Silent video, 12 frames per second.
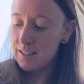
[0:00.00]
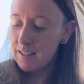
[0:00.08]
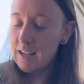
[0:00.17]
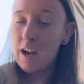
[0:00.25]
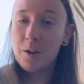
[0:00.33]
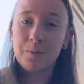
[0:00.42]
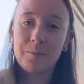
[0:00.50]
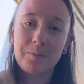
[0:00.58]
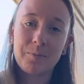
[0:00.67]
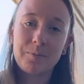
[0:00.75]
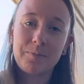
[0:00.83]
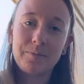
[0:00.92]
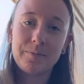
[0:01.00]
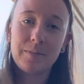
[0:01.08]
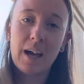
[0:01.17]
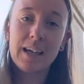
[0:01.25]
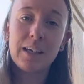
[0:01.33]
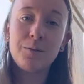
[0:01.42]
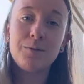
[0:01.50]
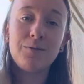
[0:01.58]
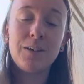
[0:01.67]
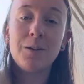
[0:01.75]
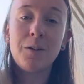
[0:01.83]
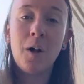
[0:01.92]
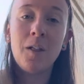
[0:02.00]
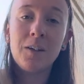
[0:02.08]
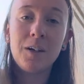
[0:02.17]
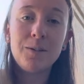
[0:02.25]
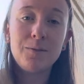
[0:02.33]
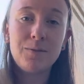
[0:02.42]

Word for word: Now, I can feel all the good